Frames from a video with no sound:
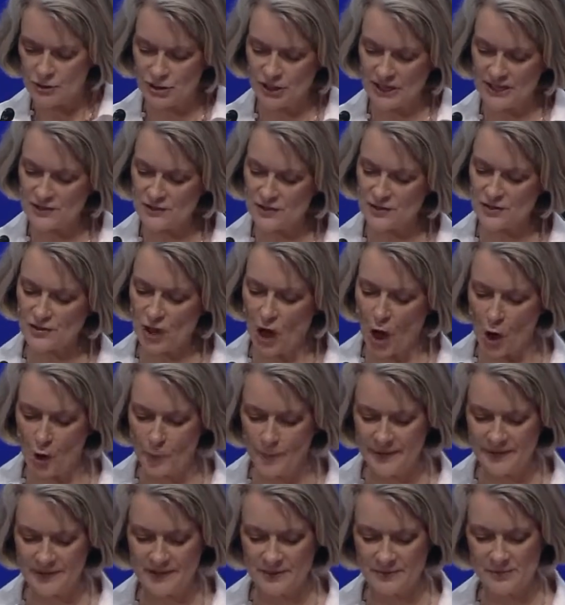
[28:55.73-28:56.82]
Jesus
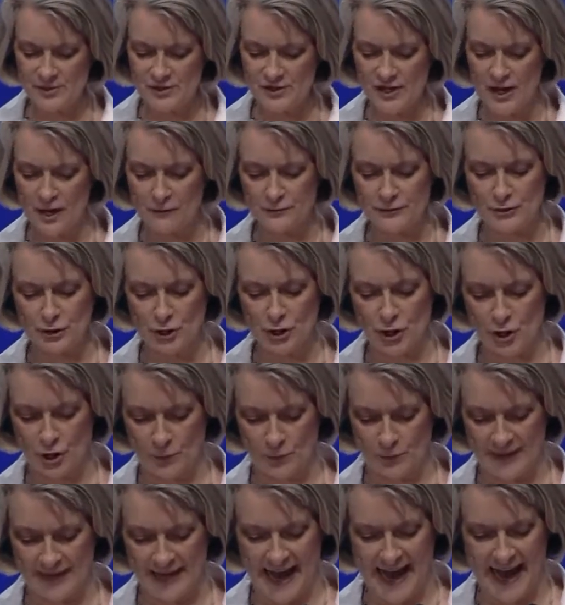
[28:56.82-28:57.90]
opened himself to
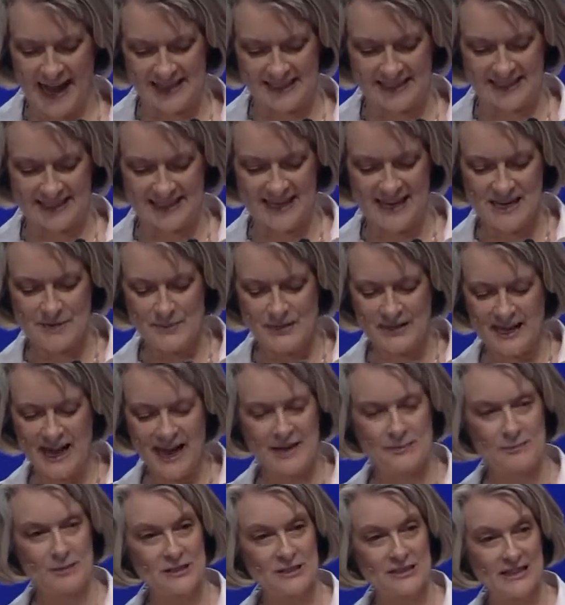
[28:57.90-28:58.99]
her reality. He
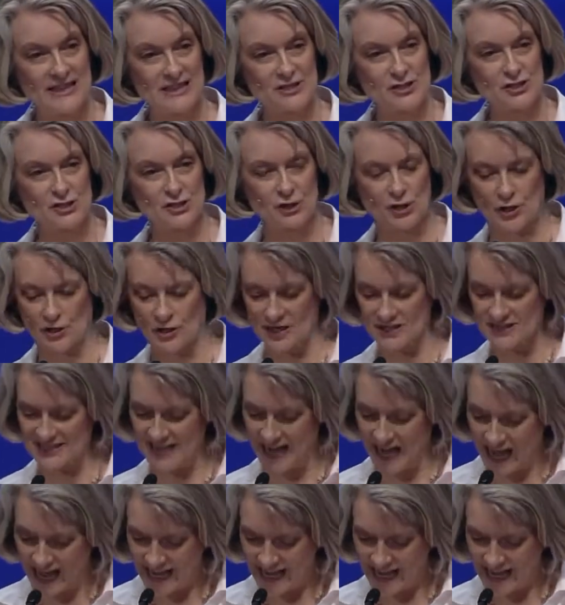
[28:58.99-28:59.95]
became a listener, a